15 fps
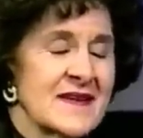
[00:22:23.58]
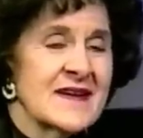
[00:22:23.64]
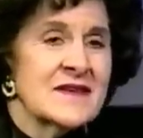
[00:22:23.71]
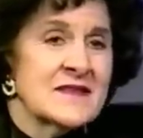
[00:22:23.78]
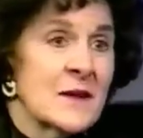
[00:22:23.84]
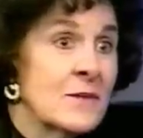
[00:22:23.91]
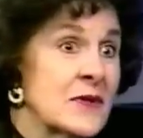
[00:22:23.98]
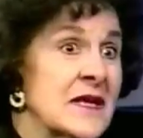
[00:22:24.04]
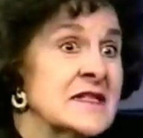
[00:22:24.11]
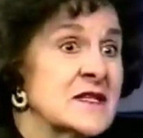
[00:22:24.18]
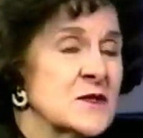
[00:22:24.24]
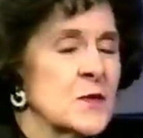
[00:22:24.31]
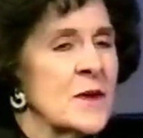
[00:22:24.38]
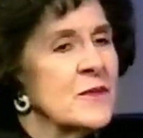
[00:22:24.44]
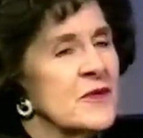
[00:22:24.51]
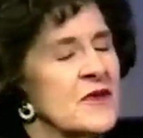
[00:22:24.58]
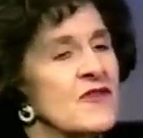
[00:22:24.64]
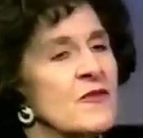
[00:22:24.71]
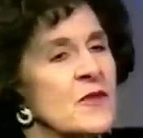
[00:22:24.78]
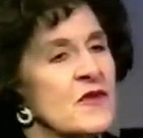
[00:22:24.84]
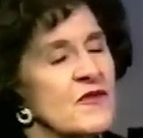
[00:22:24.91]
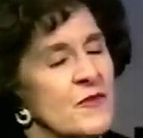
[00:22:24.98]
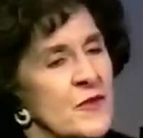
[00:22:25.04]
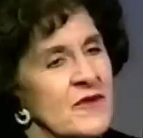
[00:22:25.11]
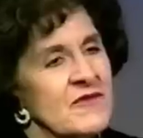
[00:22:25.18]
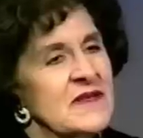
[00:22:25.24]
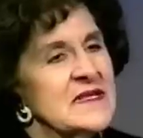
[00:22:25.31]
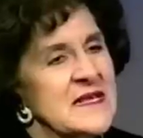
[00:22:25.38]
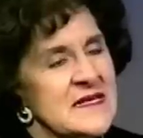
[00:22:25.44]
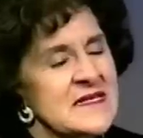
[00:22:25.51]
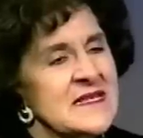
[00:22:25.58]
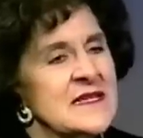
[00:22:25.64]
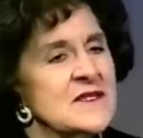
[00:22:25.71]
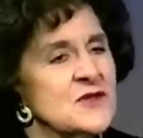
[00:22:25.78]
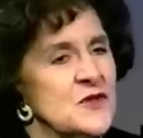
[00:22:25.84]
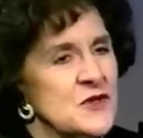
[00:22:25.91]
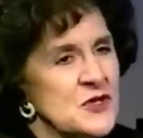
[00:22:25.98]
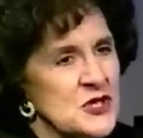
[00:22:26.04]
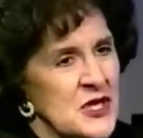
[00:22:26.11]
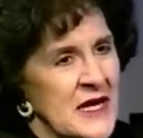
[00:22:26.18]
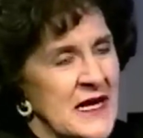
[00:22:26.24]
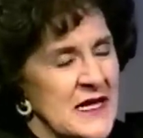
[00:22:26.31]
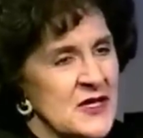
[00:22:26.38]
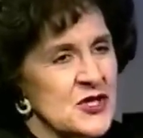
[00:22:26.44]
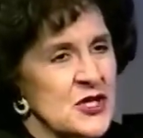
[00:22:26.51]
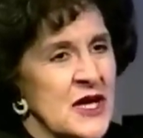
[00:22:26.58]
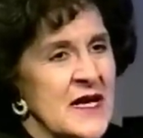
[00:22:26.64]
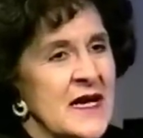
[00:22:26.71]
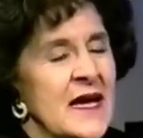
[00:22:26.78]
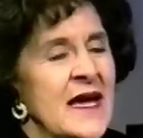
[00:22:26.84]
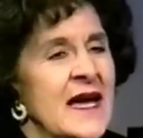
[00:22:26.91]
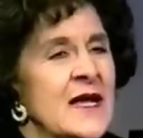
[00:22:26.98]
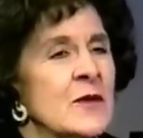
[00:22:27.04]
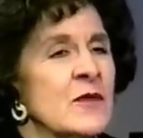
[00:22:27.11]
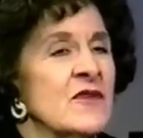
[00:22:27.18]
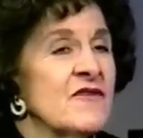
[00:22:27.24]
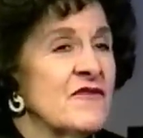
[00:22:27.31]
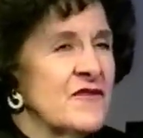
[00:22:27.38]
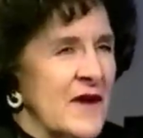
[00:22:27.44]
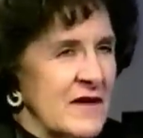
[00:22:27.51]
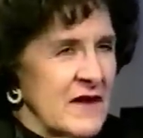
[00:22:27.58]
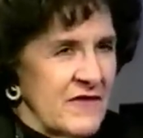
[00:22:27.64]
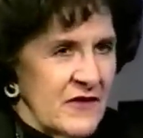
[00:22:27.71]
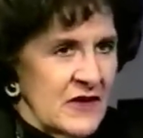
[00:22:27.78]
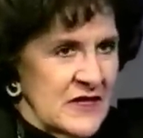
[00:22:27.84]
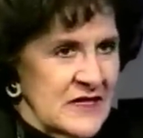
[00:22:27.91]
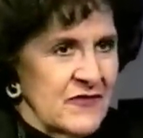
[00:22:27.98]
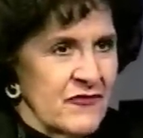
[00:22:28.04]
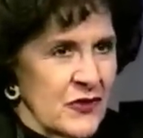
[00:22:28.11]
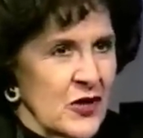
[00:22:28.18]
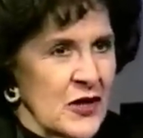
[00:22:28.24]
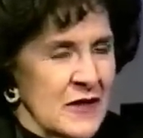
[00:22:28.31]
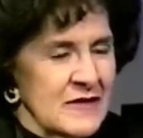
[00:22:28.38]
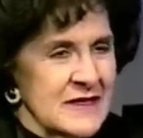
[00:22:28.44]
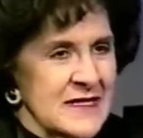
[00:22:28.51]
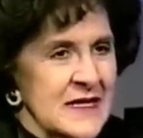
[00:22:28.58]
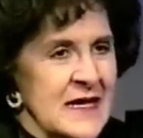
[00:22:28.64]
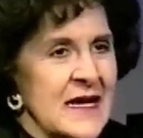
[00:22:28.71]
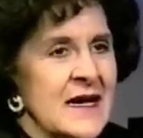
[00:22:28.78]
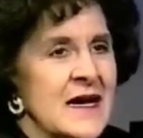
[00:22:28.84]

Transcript: some places where principals were resistant to the change, and it was very, very difficult.